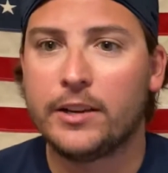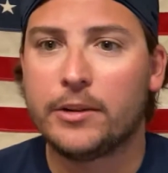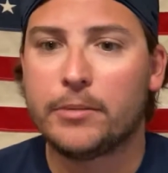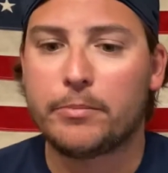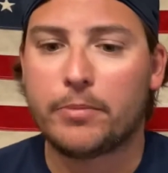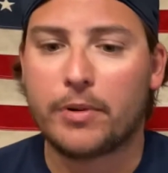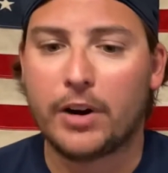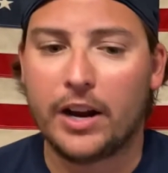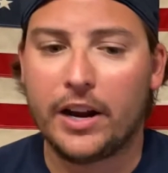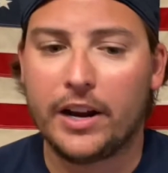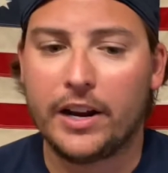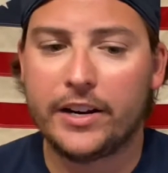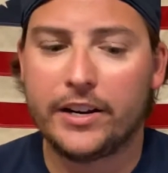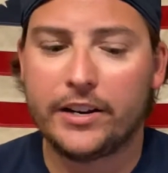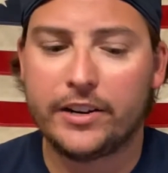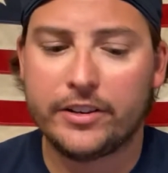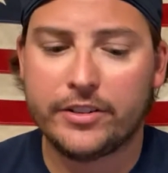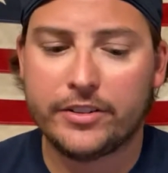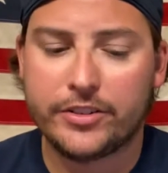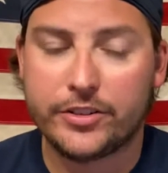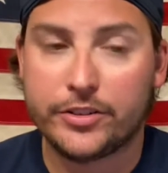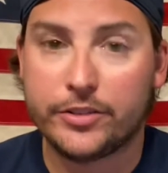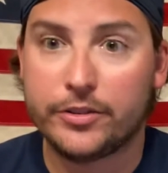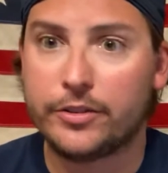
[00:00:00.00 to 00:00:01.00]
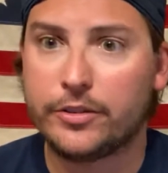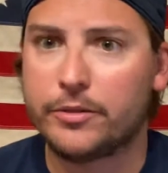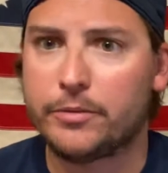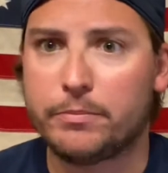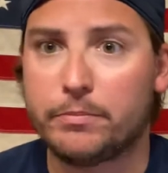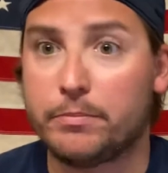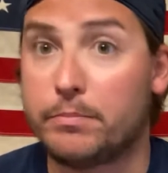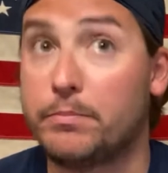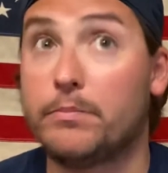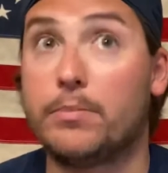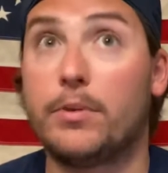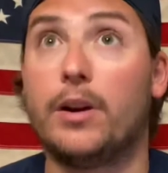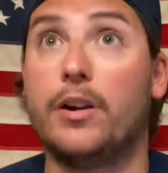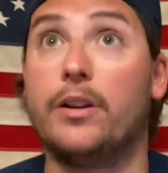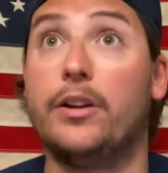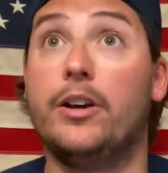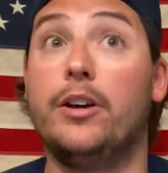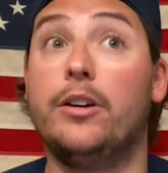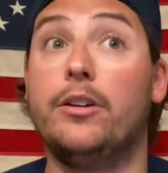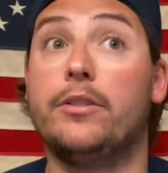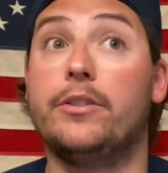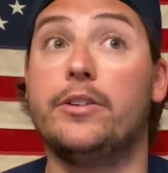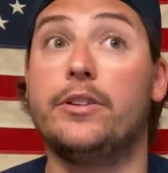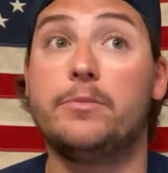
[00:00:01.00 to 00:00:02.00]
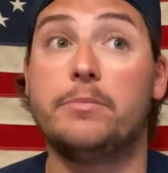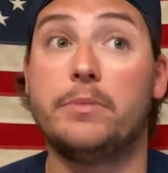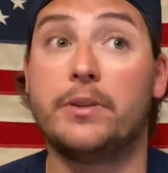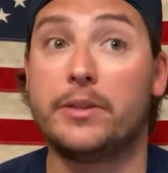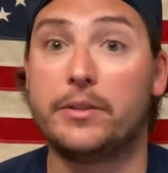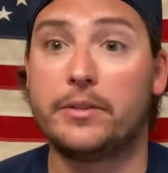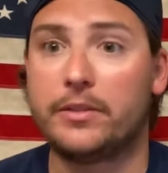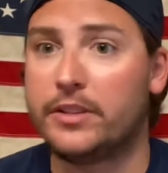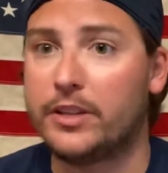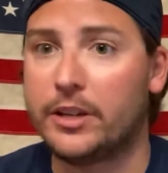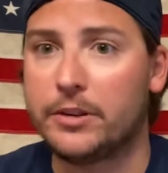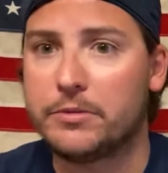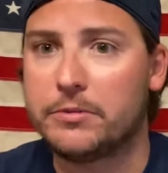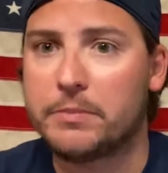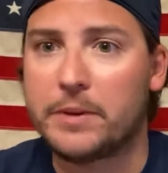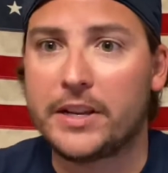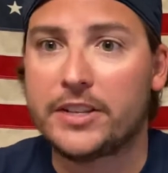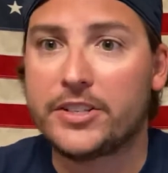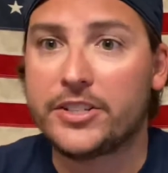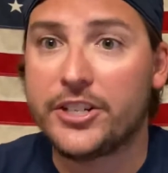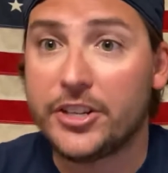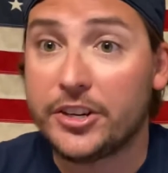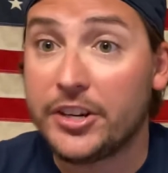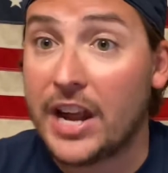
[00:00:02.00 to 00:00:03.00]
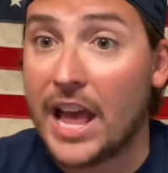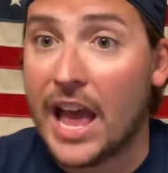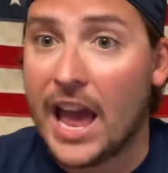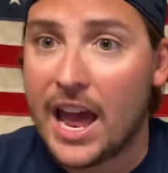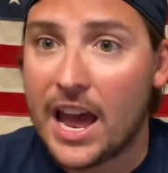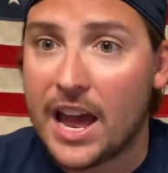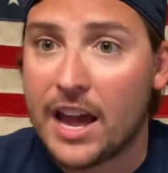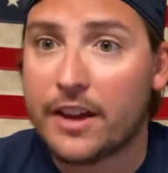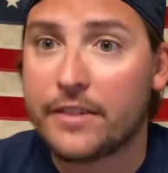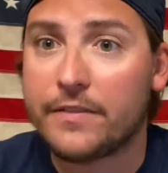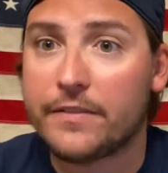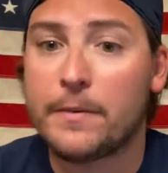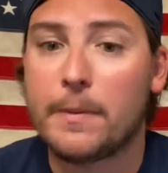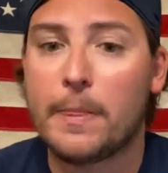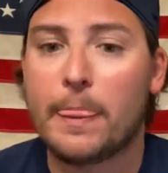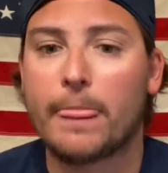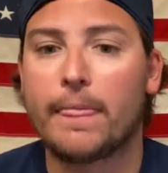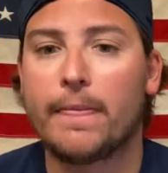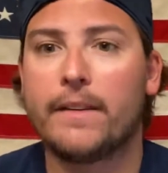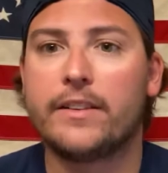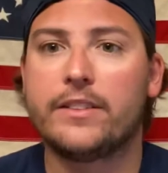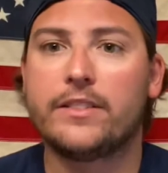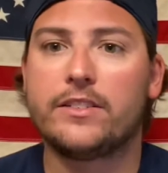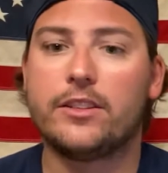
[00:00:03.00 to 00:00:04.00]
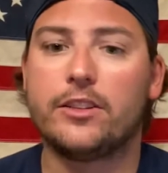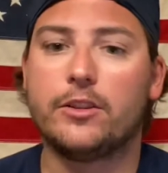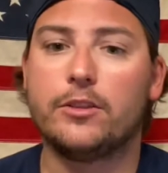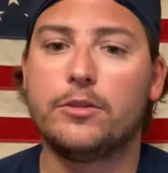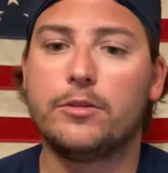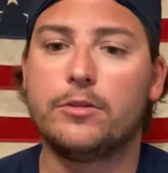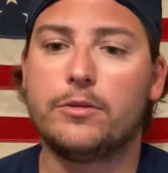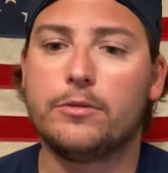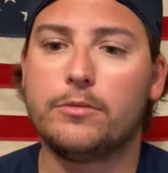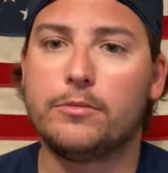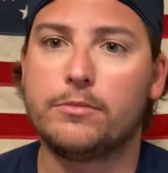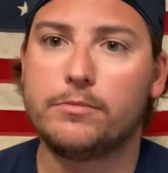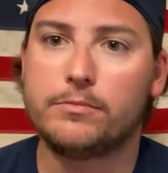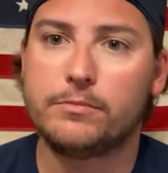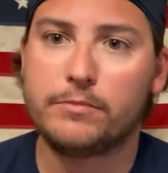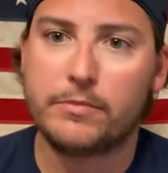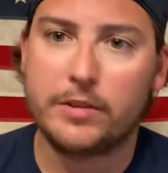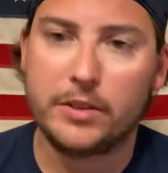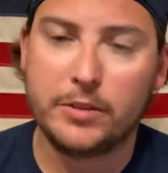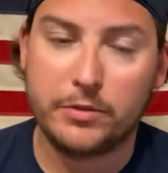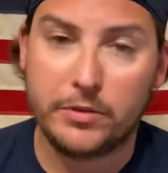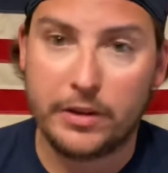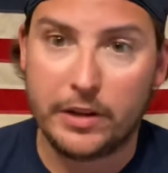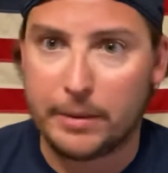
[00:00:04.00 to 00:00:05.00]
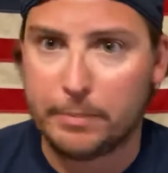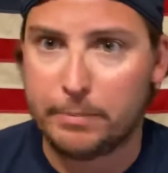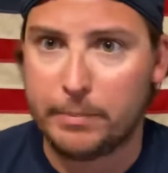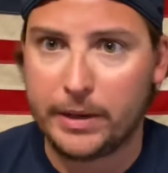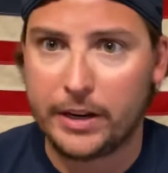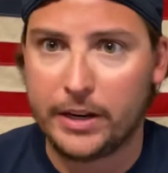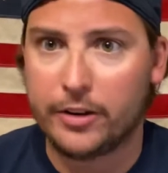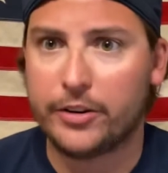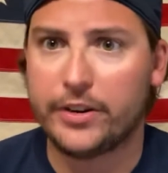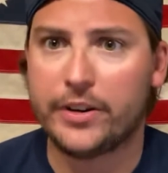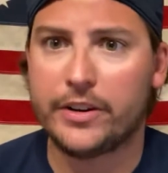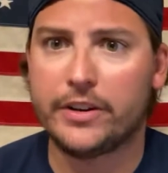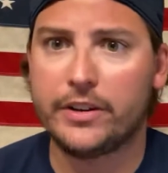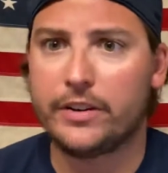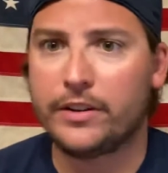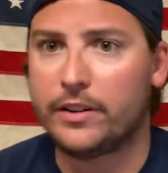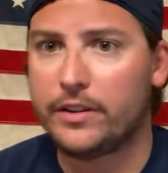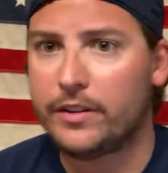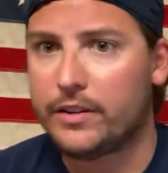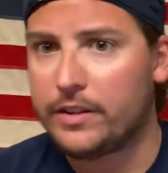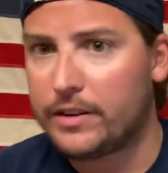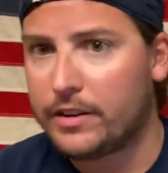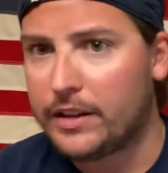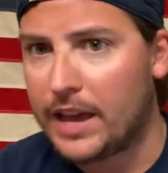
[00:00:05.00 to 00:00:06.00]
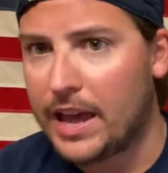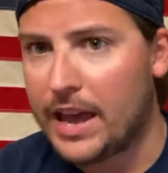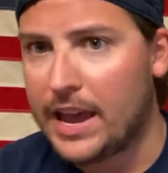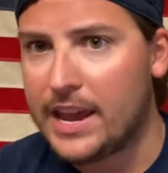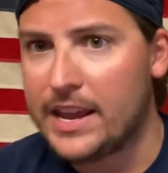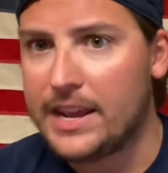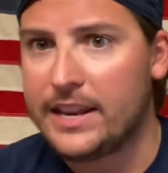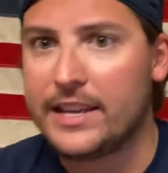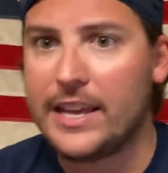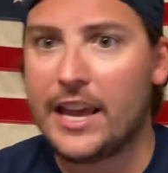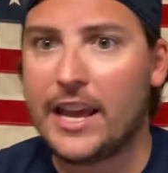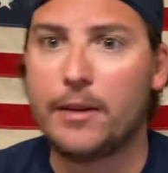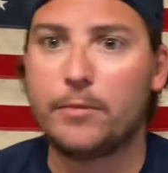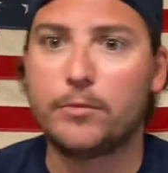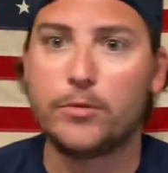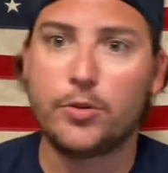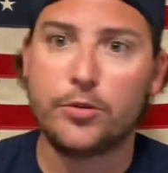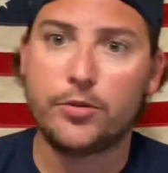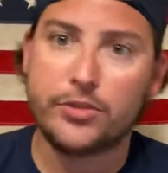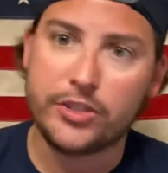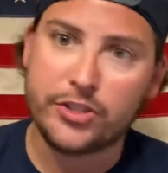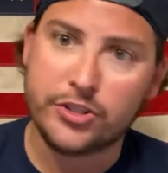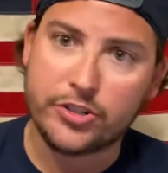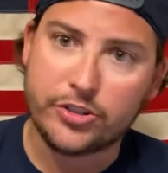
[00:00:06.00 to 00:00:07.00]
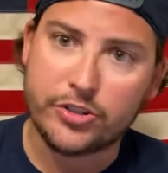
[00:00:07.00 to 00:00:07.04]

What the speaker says: He's been in the dumps past year and a half. So he had been on an 8-game losing